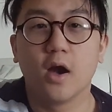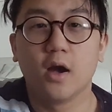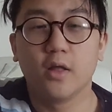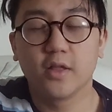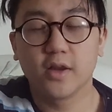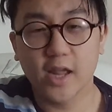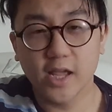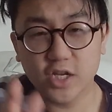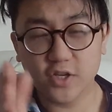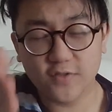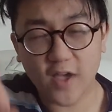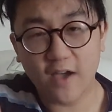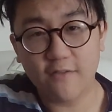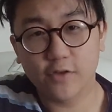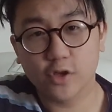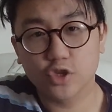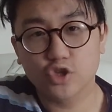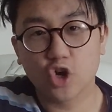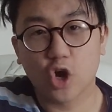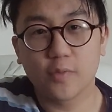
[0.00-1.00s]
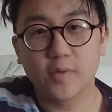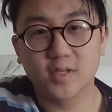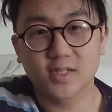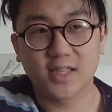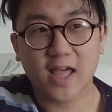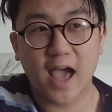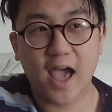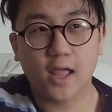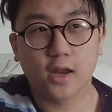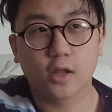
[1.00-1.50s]
The danger of having a job is
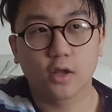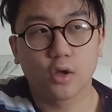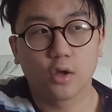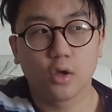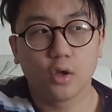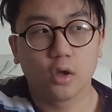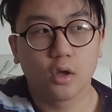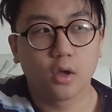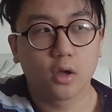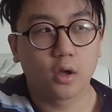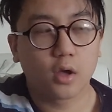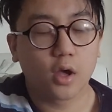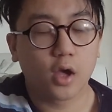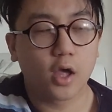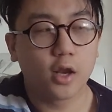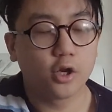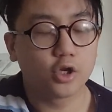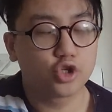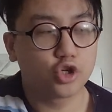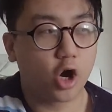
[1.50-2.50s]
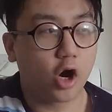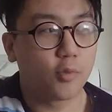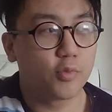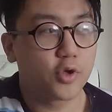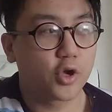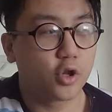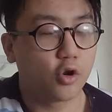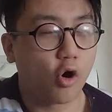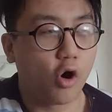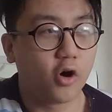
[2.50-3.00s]
that in a job,
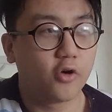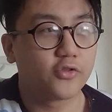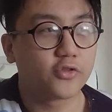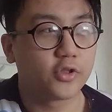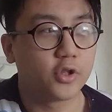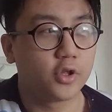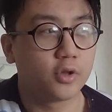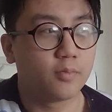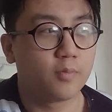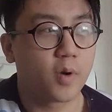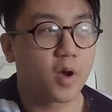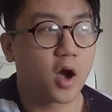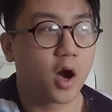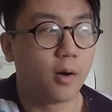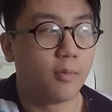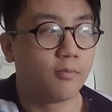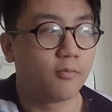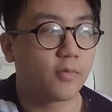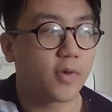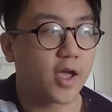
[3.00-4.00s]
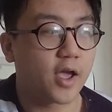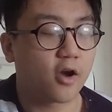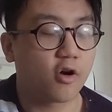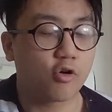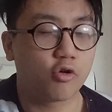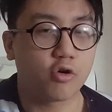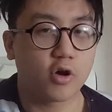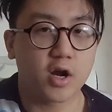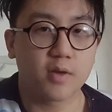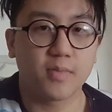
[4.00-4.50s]
you can often become
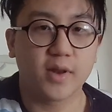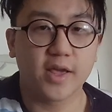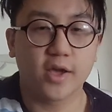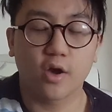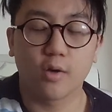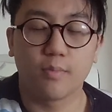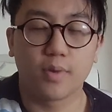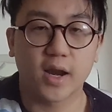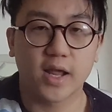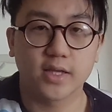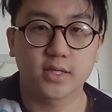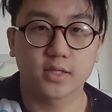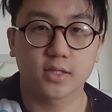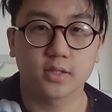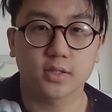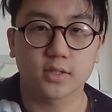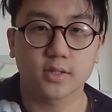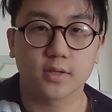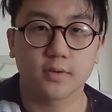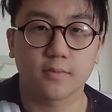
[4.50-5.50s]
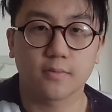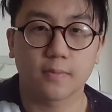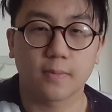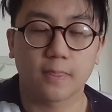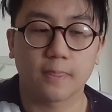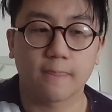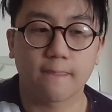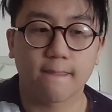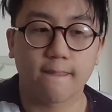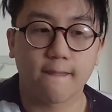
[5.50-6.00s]
incredibly complacent.
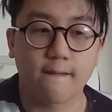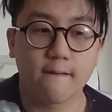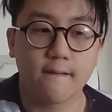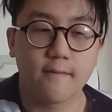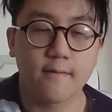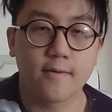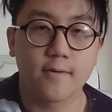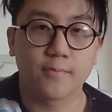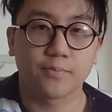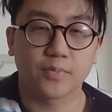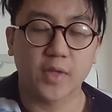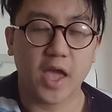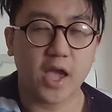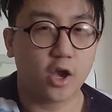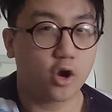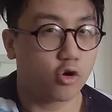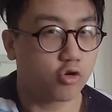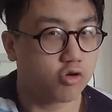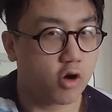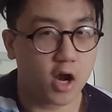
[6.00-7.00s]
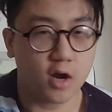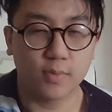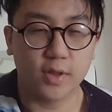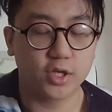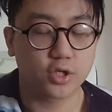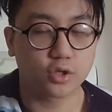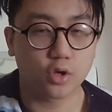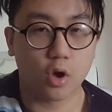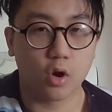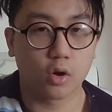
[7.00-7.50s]
Incredibly
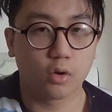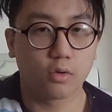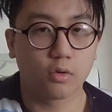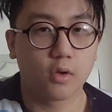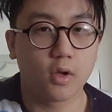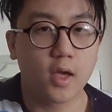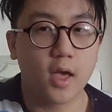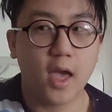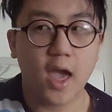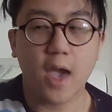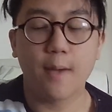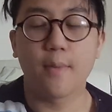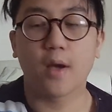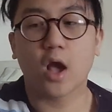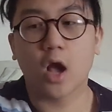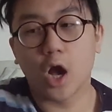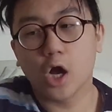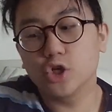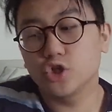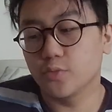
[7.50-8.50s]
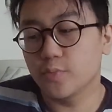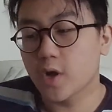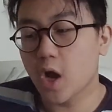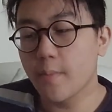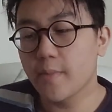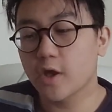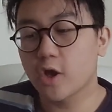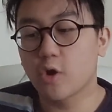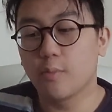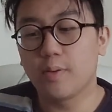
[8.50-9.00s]
so. And because you're
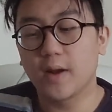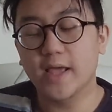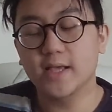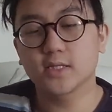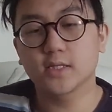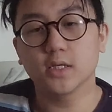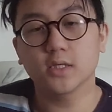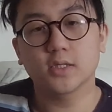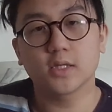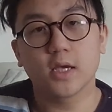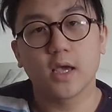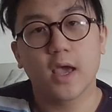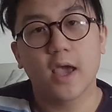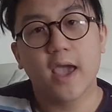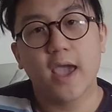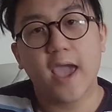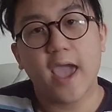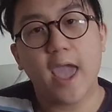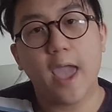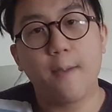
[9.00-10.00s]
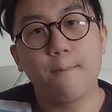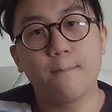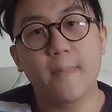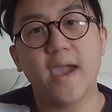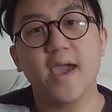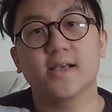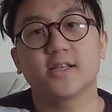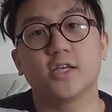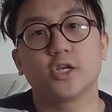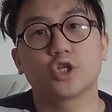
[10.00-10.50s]
becoming complacent, it
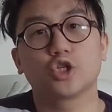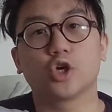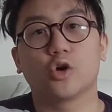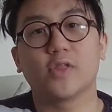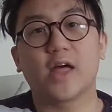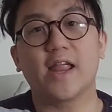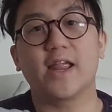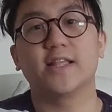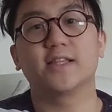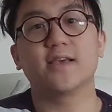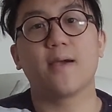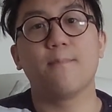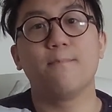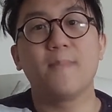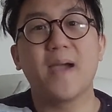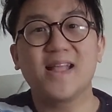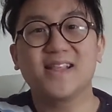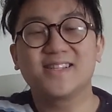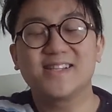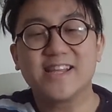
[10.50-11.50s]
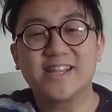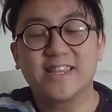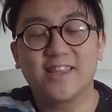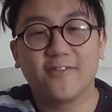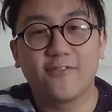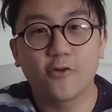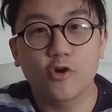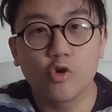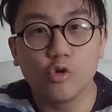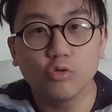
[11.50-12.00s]
makes it so that it's immensely
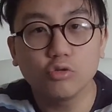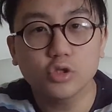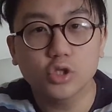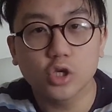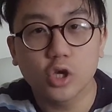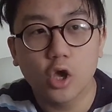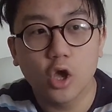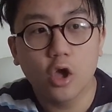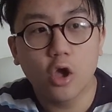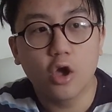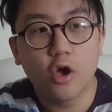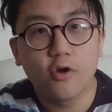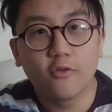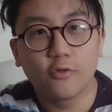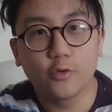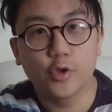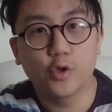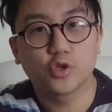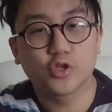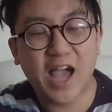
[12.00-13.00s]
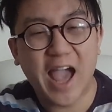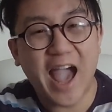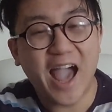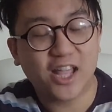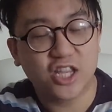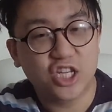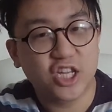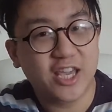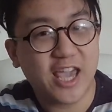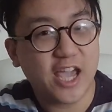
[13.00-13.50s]
difficult for you to
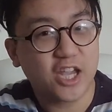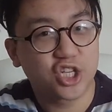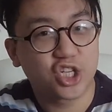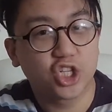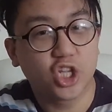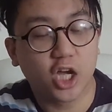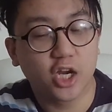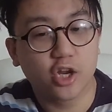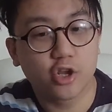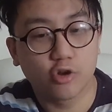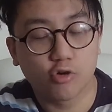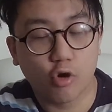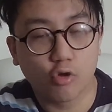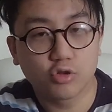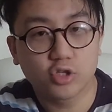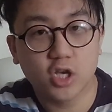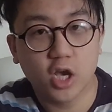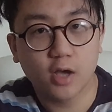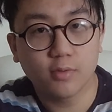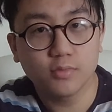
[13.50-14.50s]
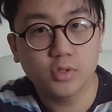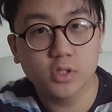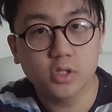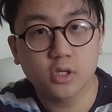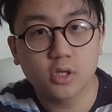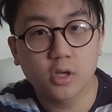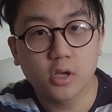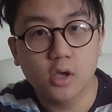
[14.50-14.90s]
actually get shit done in your own terms.